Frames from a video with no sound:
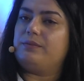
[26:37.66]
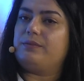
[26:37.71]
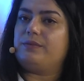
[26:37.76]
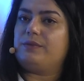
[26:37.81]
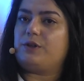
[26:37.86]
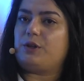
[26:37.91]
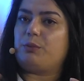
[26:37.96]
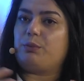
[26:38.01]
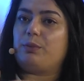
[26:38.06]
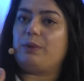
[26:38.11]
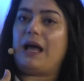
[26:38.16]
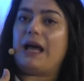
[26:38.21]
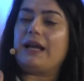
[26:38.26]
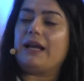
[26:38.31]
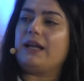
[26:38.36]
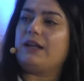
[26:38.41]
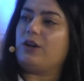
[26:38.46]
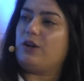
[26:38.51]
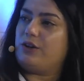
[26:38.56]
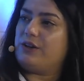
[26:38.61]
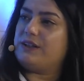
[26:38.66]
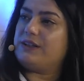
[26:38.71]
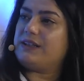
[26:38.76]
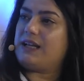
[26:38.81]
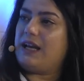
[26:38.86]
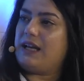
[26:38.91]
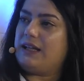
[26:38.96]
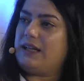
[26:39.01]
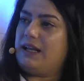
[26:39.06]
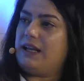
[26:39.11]
sort of blanket
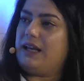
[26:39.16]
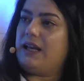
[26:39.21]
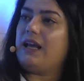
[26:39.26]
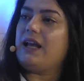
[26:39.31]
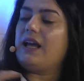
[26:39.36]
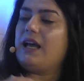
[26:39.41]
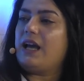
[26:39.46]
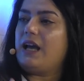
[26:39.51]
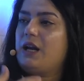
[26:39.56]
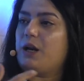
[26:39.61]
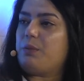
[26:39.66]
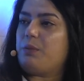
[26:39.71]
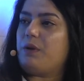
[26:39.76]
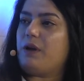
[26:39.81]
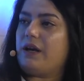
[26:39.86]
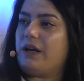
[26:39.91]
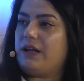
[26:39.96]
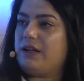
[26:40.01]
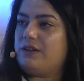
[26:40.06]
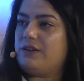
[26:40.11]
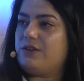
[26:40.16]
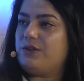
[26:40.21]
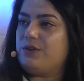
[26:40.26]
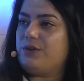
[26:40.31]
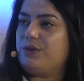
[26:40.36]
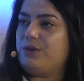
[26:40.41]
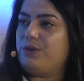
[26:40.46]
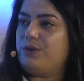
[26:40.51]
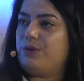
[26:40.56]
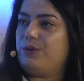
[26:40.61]
understanding and apply it
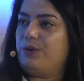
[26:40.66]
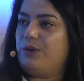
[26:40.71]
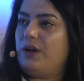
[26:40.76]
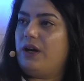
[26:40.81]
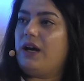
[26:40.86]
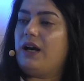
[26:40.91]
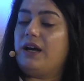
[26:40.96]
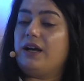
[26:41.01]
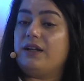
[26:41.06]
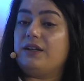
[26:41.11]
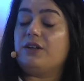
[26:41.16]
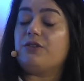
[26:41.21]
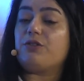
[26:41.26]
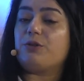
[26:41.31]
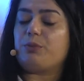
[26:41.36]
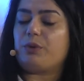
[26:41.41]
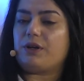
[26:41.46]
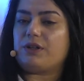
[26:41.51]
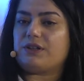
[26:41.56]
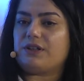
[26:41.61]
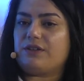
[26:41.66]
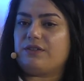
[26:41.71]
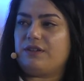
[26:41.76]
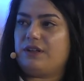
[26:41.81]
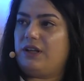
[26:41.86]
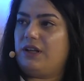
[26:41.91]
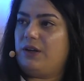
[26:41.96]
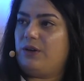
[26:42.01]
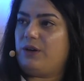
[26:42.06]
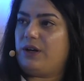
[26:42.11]
to different parts of
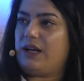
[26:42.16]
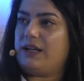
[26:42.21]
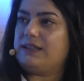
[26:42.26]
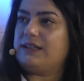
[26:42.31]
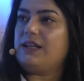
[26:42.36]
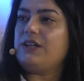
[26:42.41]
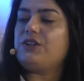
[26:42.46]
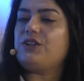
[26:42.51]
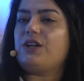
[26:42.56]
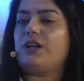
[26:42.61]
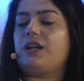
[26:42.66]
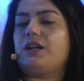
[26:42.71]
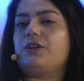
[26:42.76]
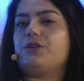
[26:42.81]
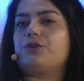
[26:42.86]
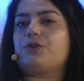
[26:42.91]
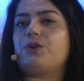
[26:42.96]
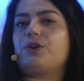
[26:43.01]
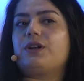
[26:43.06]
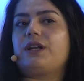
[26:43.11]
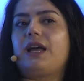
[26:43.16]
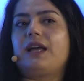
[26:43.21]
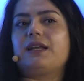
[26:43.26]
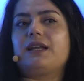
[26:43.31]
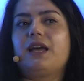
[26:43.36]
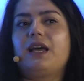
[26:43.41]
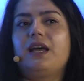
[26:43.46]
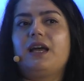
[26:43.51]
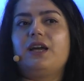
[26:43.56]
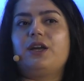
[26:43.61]
the organization, and ensure that,
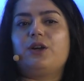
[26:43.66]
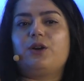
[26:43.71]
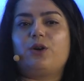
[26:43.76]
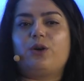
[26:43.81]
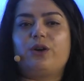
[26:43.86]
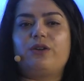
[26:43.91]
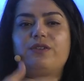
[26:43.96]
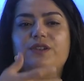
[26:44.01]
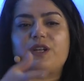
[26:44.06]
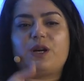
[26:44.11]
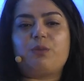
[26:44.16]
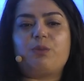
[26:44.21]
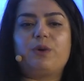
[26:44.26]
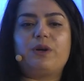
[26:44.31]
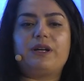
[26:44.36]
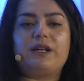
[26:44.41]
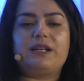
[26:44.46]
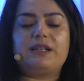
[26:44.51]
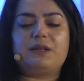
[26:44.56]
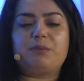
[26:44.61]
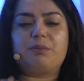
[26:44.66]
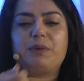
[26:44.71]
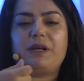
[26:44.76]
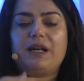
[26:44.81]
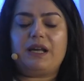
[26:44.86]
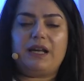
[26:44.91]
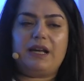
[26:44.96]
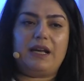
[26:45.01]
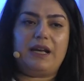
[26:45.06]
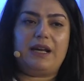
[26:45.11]
if someone is
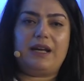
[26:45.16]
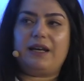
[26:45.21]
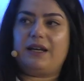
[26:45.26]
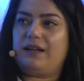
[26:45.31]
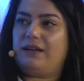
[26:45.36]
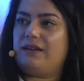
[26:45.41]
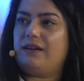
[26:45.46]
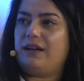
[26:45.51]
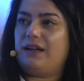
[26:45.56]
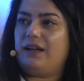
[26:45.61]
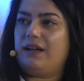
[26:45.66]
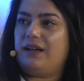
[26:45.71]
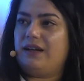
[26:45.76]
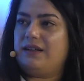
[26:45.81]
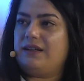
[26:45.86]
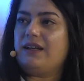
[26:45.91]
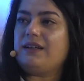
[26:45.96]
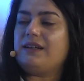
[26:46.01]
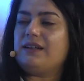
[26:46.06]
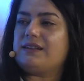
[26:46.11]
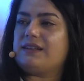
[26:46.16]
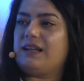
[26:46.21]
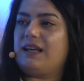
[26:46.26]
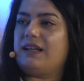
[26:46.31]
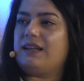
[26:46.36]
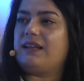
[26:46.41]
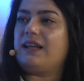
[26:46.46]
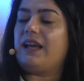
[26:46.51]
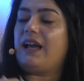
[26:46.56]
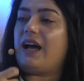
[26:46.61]
picking a data
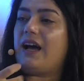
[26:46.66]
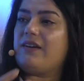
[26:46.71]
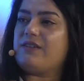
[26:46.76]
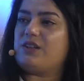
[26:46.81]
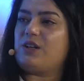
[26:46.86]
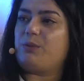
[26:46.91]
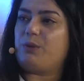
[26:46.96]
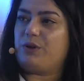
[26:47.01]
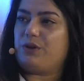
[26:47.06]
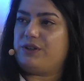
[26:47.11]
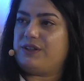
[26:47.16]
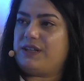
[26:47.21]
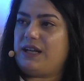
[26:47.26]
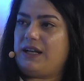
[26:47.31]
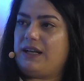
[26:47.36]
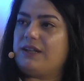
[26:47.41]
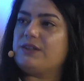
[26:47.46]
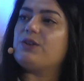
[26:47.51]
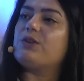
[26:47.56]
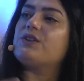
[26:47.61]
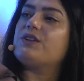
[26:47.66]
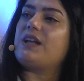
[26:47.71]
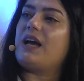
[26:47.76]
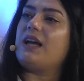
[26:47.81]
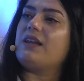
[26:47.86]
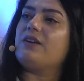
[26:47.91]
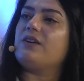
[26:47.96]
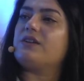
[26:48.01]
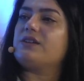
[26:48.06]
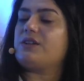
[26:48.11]
set, they have some understanding. So
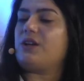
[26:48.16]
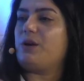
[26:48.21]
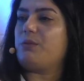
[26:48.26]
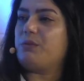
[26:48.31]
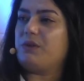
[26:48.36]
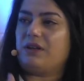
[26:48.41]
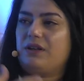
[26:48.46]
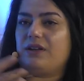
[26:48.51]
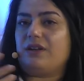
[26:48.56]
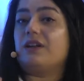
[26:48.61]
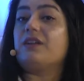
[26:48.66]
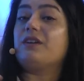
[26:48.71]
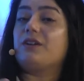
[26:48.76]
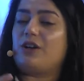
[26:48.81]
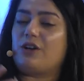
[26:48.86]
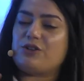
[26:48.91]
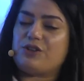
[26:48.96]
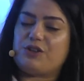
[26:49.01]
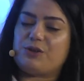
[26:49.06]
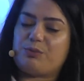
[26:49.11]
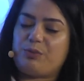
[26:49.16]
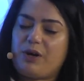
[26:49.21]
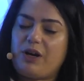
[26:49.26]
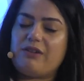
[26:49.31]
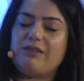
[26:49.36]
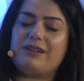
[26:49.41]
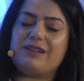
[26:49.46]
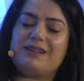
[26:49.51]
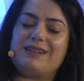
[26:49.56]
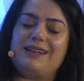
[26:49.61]
standards come in not just
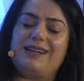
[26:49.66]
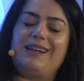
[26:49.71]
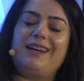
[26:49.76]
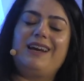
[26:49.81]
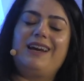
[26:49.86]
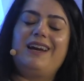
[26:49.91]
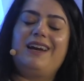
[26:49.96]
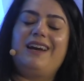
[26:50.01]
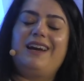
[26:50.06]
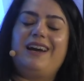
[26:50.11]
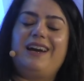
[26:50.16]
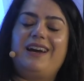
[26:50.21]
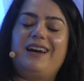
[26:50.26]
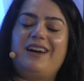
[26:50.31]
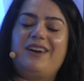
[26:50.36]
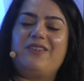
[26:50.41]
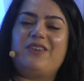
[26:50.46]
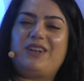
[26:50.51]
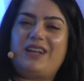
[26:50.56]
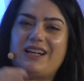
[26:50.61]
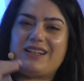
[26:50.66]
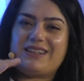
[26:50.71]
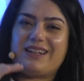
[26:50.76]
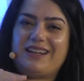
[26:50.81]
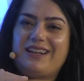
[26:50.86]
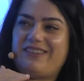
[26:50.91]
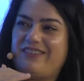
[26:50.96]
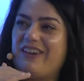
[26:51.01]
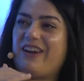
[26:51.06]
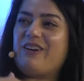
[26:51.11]
privacy, but that's
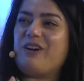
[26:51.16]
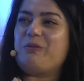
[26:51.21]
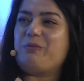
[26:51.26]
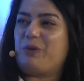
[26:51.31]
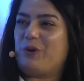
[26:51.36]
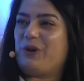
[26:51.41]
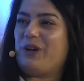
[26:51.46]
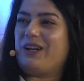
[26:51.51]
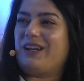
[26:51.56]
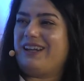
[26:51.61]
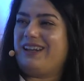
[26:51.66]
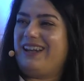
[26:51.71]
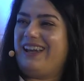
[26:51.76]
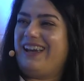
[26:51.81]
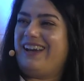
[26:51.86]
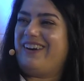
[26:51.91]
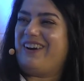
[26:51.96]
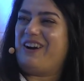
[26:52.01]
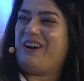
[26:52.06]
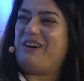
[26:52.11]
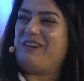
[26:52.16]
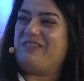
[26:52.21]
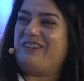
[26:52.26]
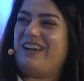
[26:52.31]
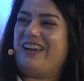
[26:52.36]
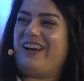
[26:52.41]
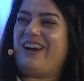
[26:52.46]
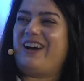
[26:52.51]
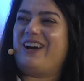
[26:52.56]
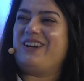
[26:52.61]
like very important in the era of
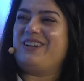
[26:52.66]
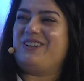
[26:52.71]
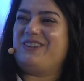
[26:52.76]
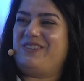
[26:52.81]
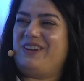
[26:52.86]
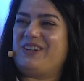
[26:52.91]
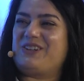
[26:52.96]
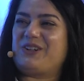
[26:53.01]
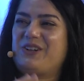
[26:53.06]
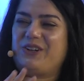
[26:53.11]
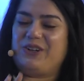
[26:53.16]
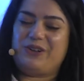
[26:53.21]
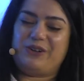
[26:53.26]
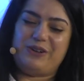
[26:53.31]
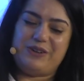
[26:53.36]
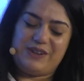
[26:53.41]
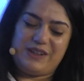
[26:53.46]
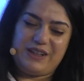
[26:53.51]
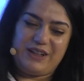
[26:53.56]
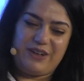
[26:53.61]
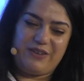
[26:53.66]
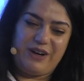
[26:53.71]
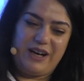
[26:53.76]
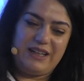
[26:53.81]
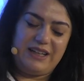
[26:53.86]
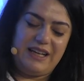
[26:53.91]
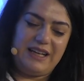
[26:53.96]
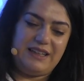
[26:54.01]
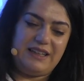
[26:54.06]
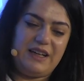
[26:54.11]
AI, to make sure you're using the right
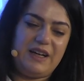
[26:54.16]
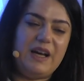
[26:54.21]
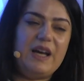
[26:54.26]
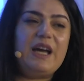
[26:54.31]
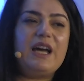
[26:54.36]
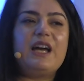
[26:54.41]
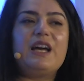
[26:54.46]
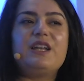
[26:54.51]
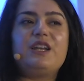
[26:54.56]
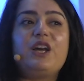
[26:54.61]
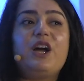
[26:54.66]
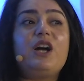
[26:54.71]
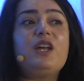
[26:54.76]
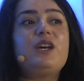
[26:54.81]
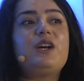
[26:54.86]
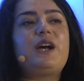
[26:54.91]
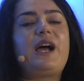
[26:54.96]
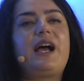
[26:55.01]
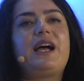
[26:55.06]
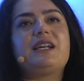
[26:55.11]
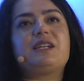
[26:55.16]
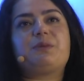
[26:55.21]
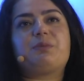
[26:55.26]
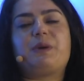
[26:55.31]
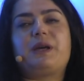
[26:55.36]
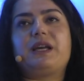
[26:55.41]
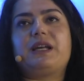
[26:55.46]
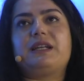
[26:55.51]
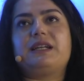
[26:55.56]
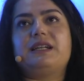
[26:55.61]
data. The other
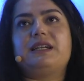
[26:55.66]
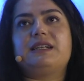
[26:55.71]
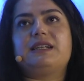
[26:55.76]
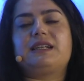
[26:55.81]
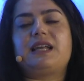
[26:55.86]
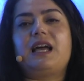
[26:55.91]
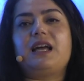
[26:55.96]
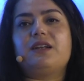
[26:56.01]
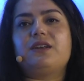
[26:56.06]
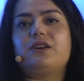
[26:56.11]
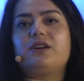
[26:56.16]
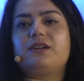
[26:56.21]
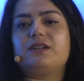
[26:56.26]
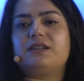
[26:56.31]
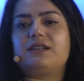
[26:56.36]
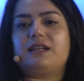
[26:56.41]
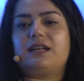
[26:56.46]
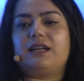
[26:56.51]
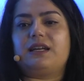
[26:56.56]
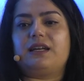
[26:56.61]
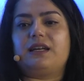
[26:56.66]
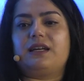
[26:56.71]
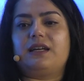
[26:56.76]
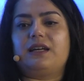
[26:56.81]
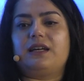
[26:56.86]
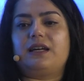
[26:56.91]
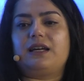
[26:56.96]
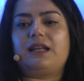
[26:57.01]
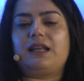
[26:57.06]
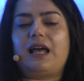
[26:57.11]
aspect is standards
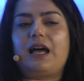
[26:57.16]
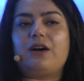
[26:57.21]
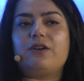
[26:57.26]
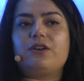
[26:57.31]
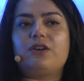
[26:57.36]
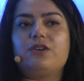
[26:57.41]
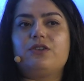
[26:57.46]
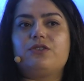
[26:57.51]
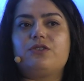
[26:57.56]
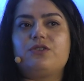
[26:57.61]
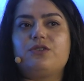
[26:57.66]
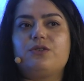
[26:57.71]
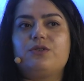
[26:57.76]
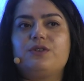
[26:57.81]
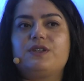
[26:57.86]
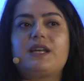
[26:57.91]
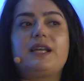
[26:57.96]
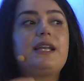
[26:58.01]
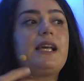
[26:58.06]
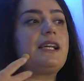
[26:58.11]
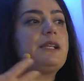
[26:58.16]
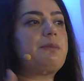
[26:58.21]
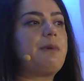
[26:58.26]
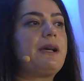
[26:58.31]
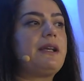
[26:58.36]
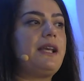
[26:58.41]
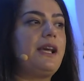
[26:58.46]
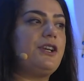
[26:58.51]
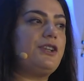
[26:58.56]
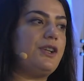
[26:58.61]
allow you to set
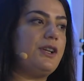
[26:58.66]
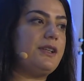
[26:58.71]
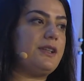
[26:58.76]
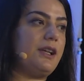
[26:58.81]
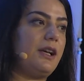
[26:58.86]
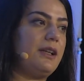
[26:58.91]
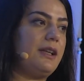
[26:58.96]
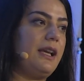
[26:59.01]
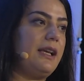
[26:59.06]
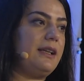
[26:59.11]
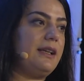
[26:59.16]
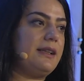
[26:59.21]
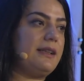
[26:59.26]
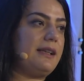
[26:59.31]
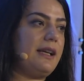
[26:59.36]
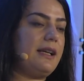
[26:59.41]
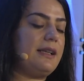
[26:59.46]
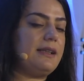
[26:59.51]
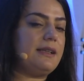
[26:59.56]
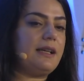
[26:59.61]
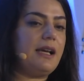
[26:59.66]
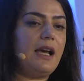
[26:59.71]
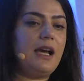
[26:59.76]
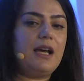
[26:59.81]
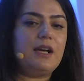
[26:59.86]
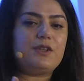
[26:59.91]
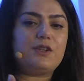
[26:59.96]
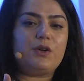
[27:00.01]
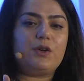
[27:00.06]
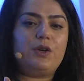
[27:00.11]
expectations on data sets.
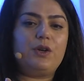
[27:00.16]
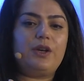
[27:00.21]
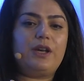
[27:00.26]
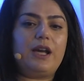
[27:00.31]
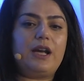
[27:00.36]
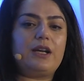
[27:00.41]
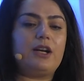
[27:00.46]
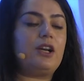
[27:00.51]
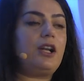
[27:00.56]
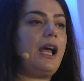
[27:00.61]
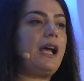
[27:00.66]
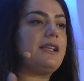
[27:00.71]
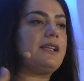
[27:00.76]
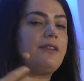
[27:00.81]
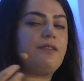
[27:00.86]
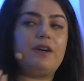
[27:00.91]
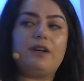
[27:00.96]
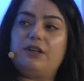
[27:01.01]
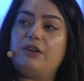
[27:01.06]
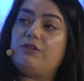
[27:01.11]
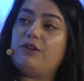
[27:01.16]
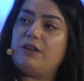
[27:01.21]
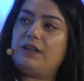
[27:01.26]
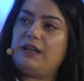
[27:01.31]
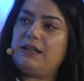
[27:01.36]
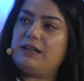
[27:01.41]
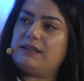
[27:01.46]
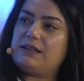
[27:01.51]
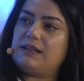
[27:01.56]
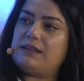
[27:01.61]
So you can classify different
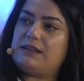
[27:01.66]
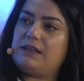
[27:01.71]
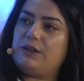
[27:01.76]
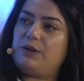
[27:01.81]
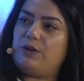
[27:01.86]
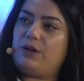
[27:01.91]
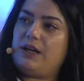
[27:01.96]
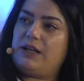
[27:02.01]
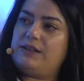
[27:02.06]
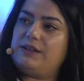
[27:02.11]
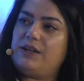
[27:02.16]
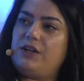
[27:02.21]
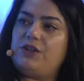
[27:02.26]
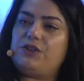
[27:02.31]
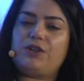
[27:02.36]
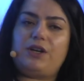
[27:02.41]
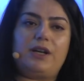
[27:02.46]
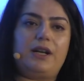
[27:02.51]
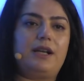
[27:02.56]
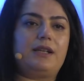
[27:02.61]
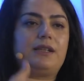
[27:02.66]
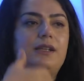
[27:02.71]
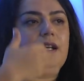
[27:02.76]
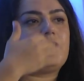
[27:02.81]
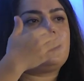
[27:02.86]
data sets in the organization as like